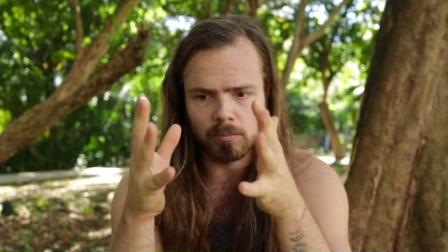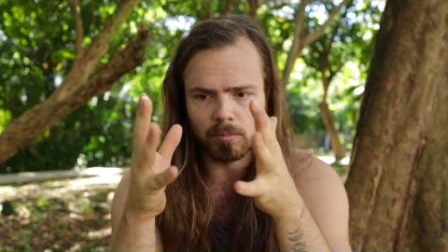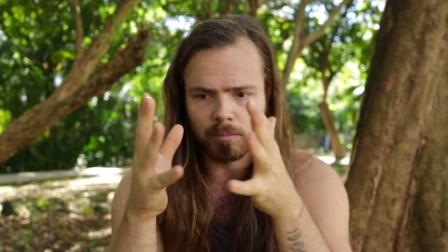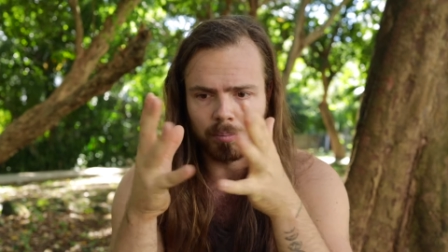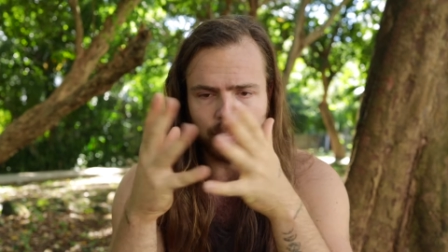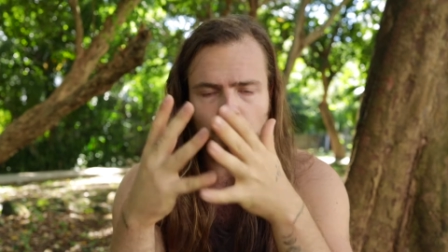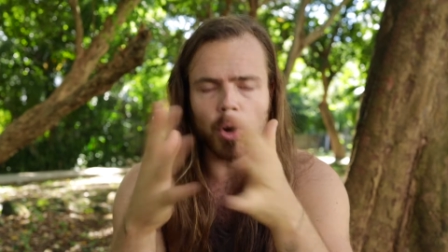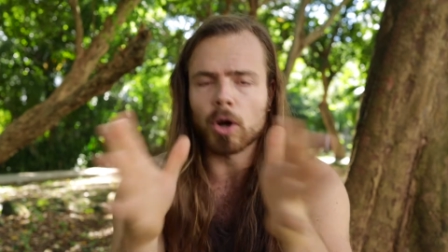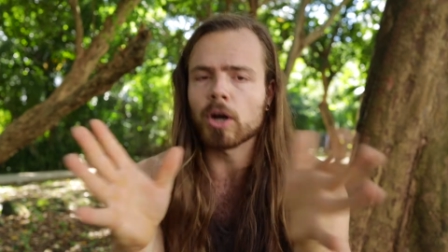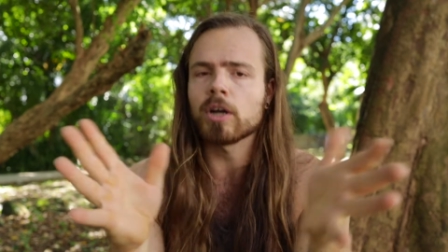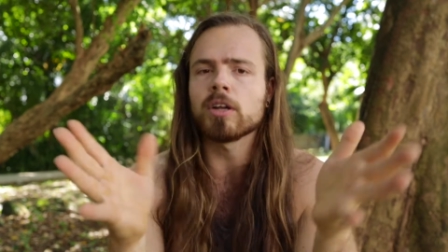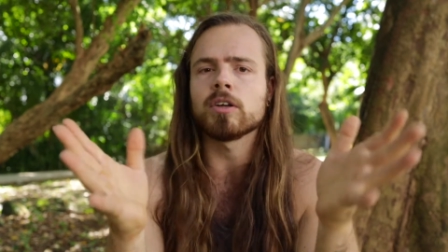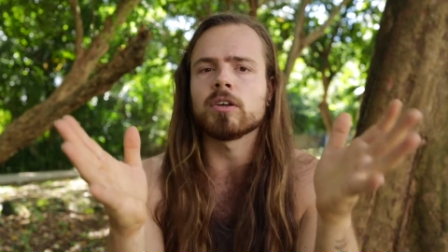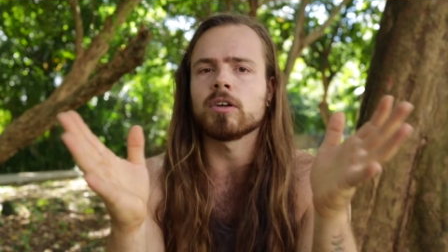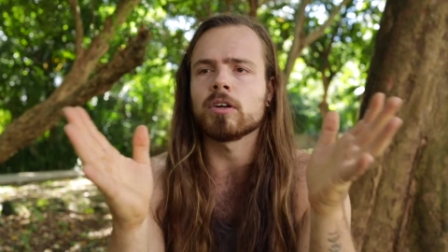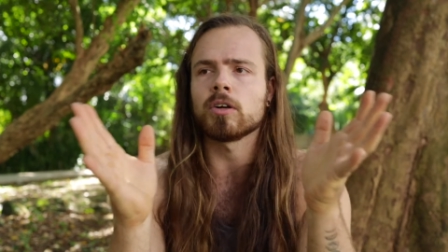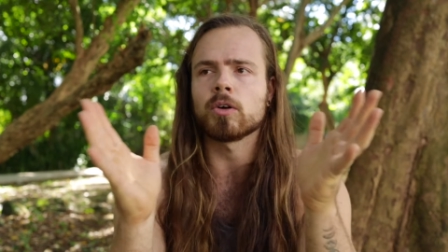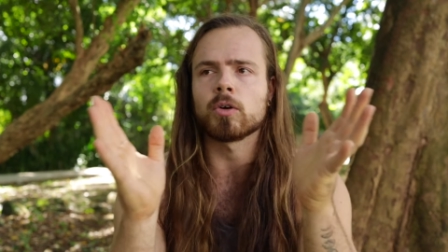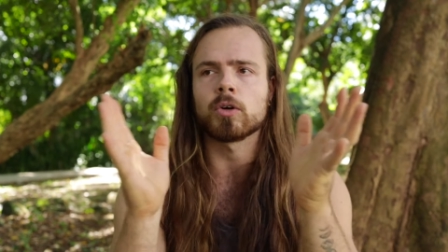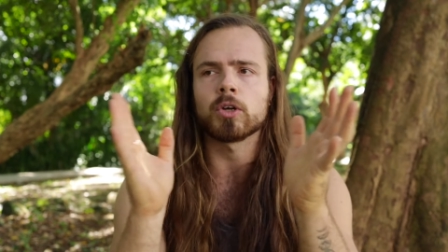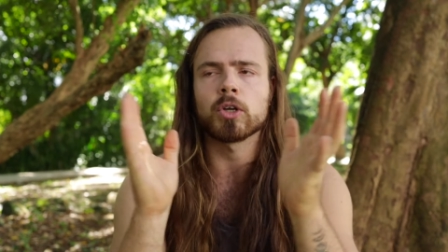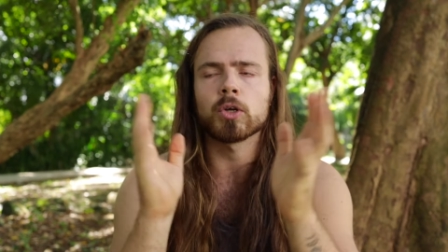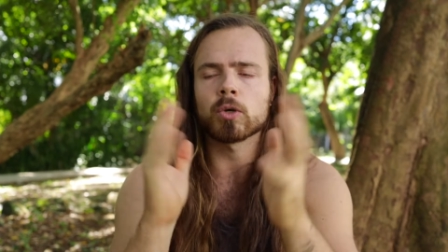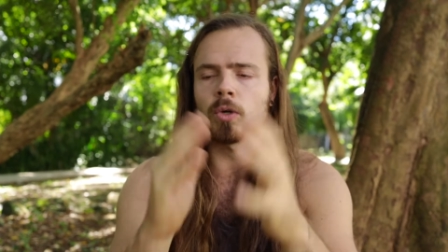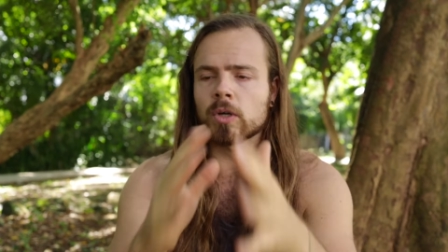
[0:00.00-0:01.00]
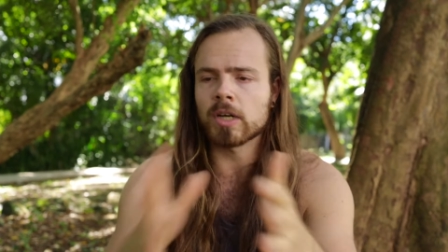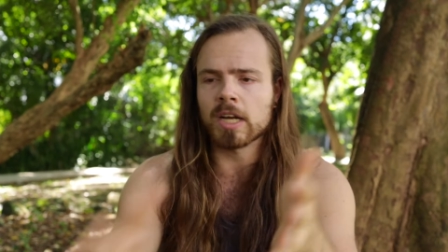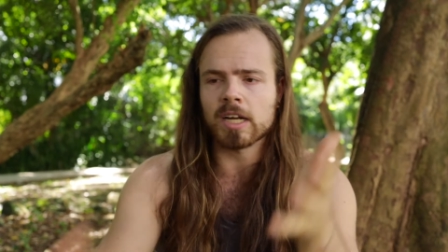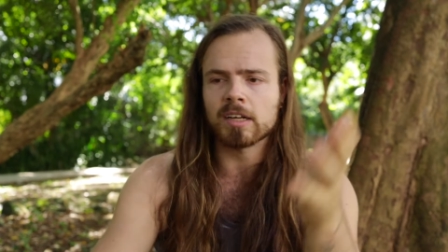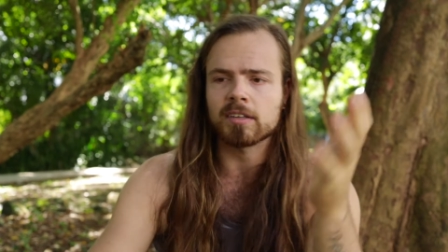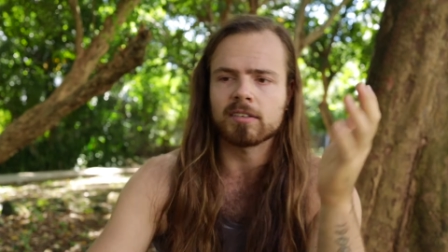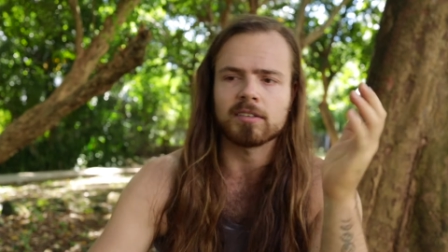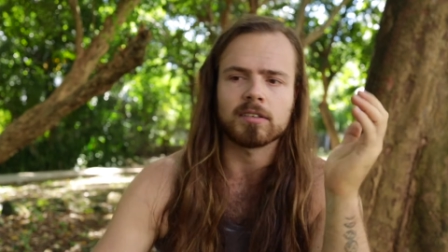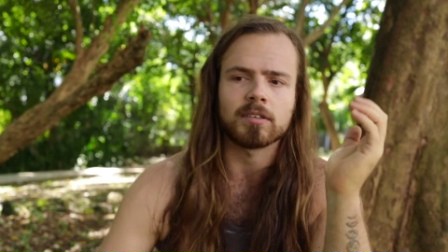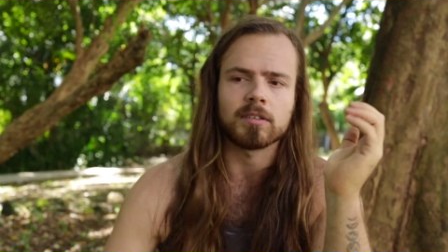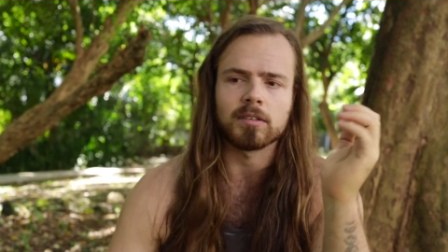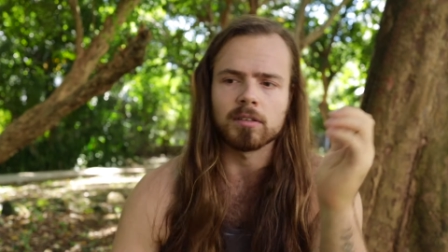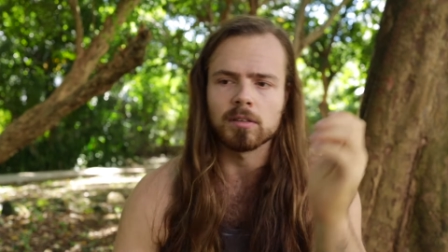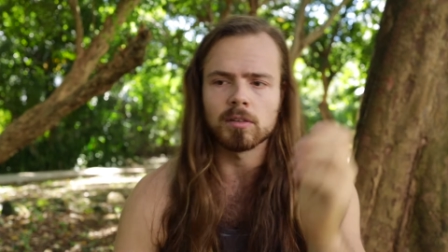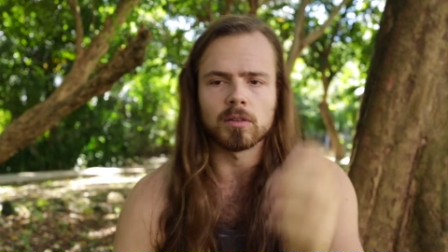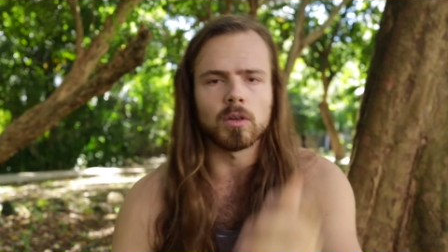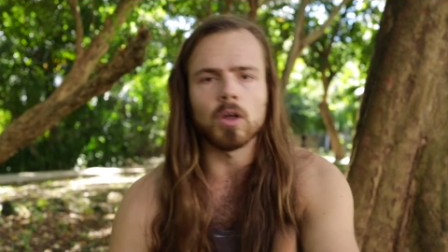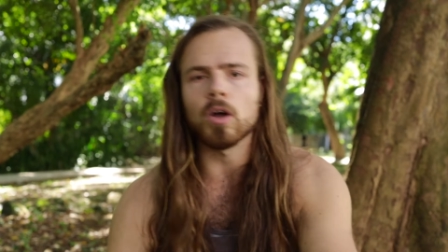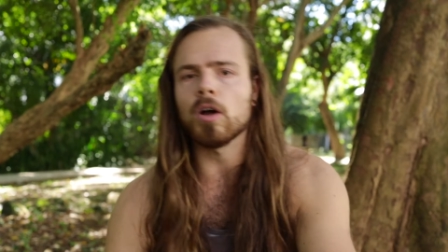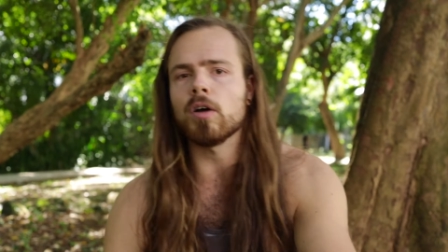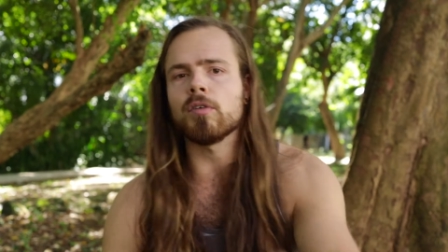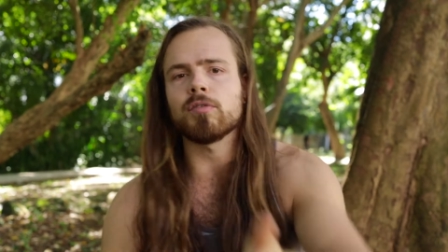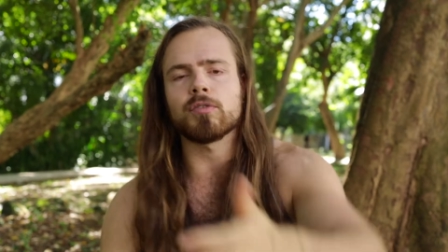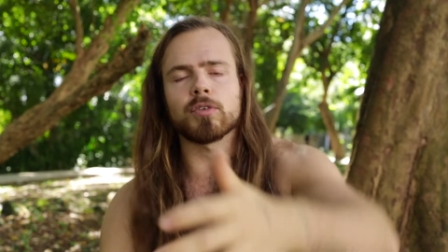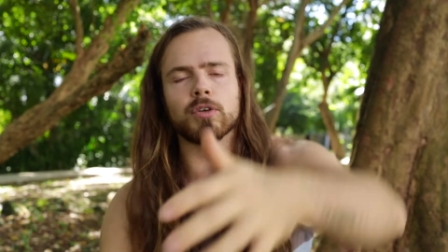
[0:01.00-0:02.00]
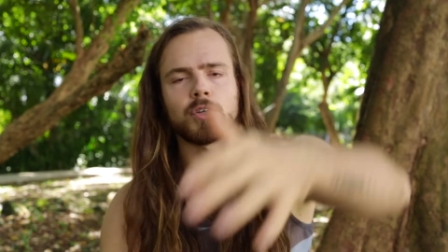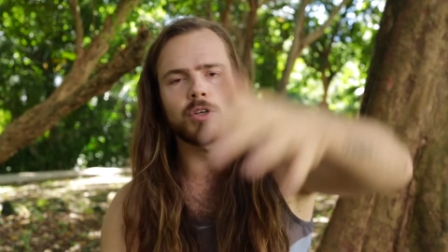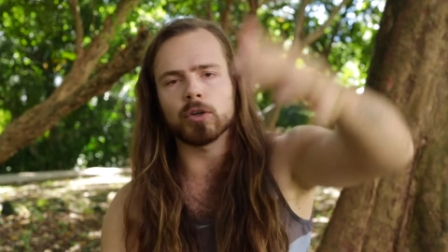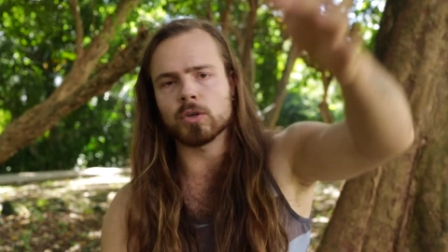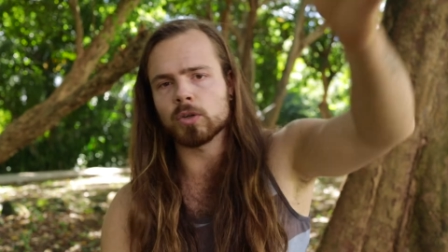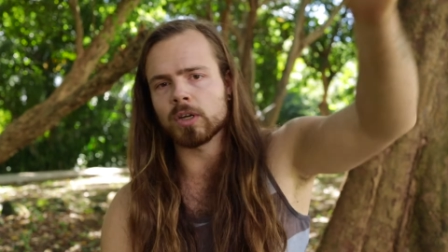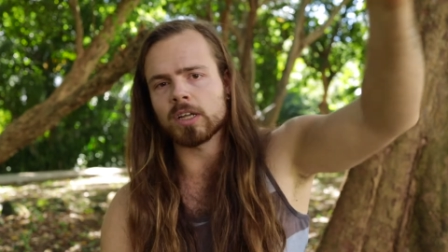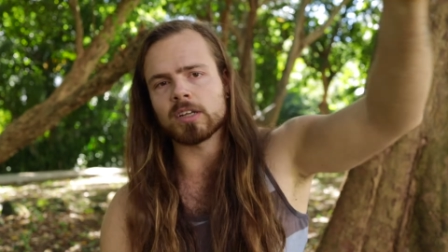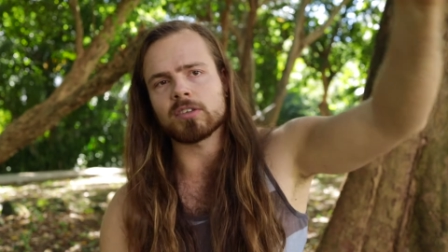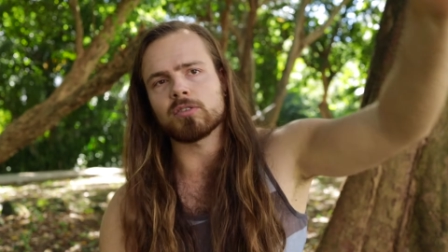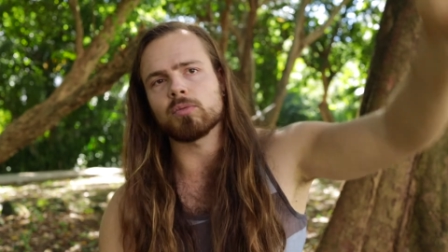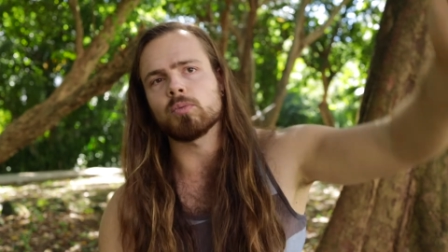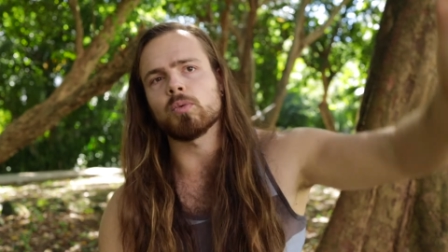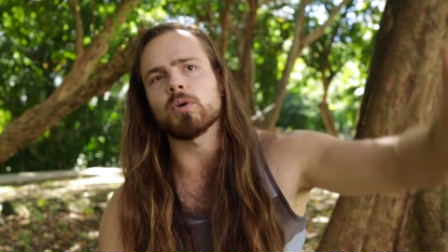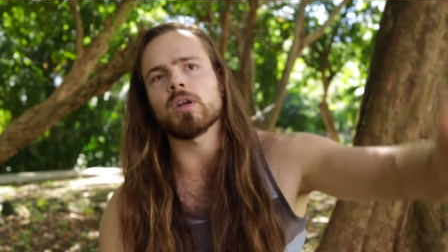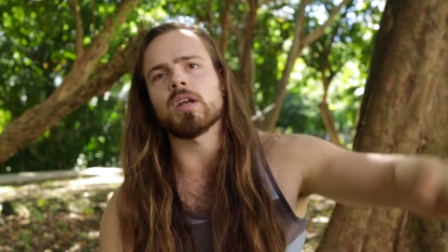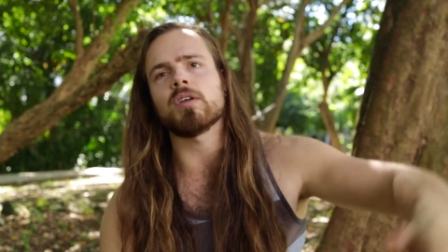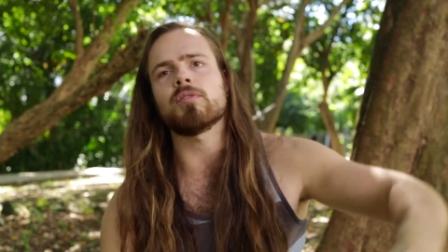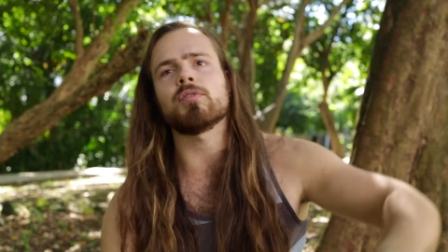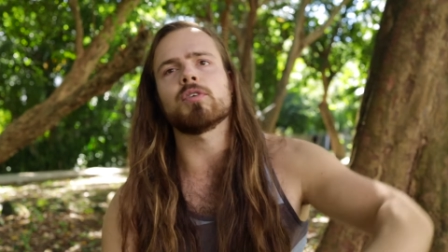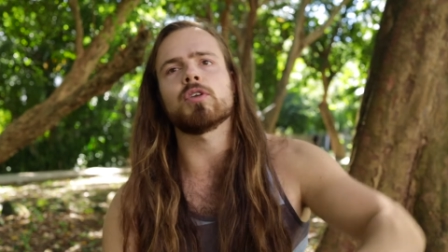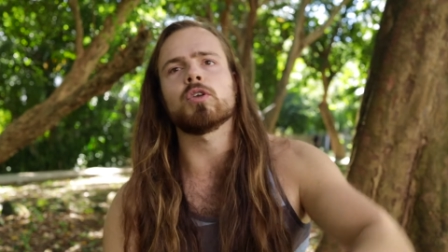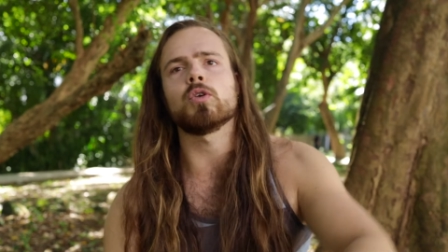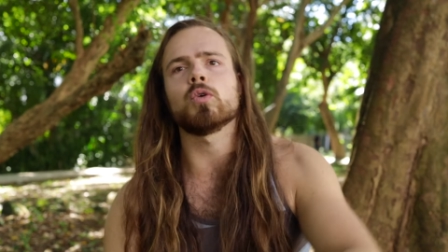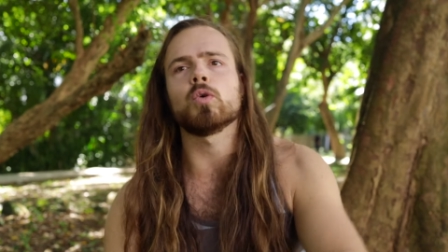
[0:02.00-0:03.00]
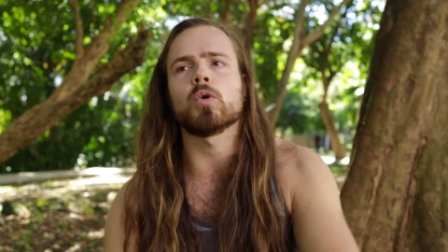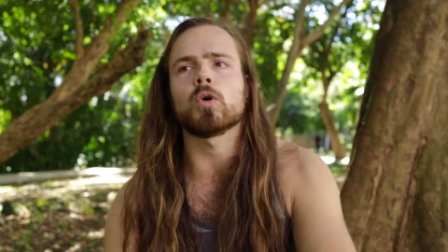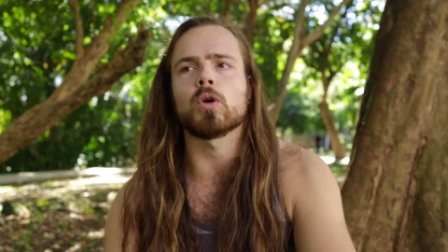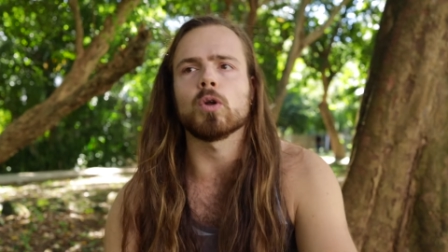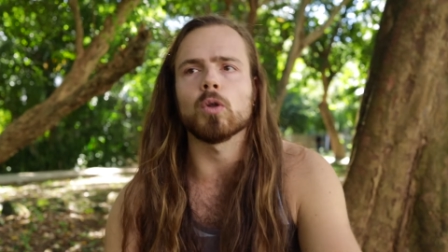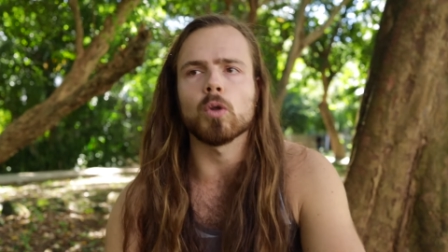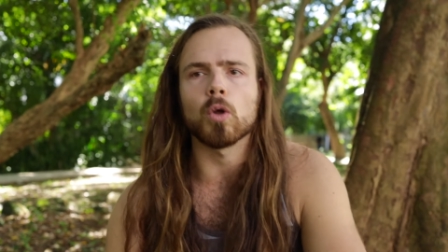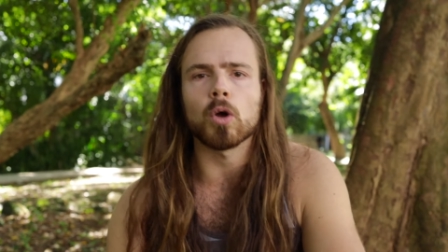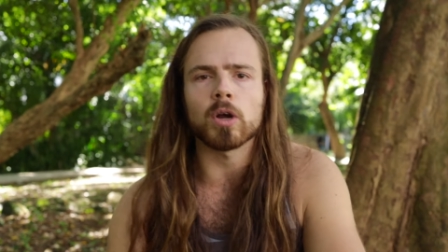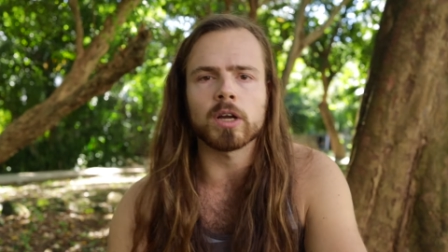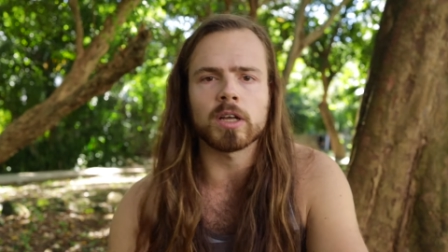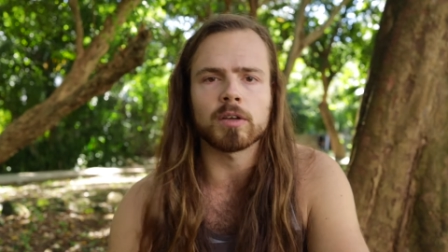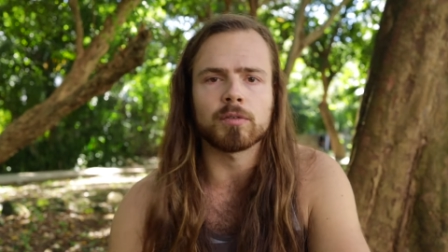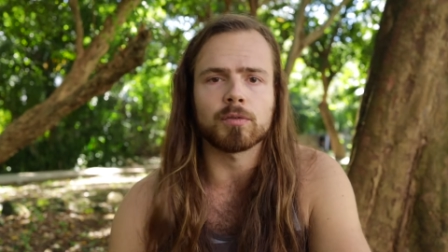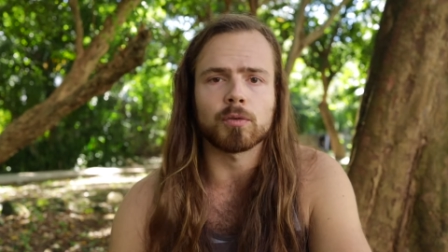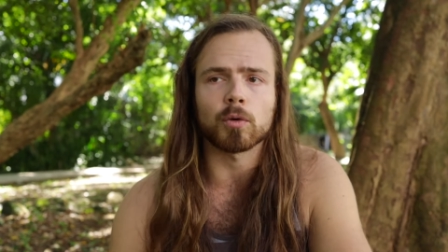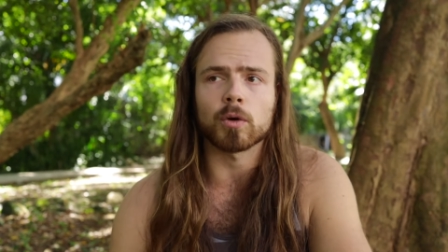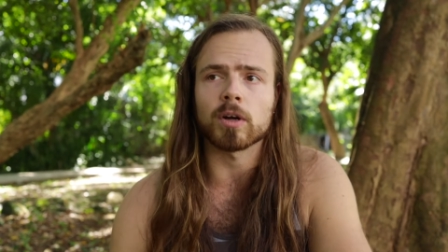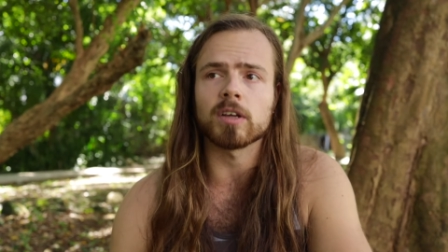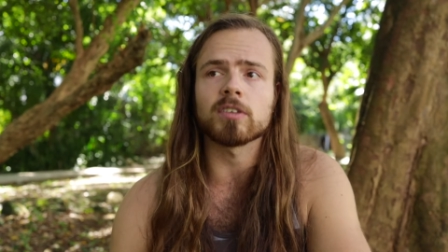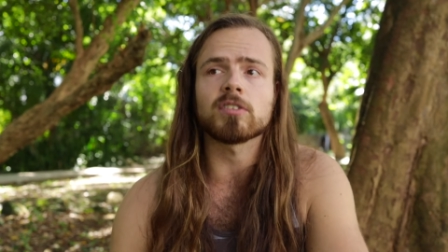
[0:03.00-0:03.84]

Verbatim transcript: partner or your next love or your next whatever you are longing for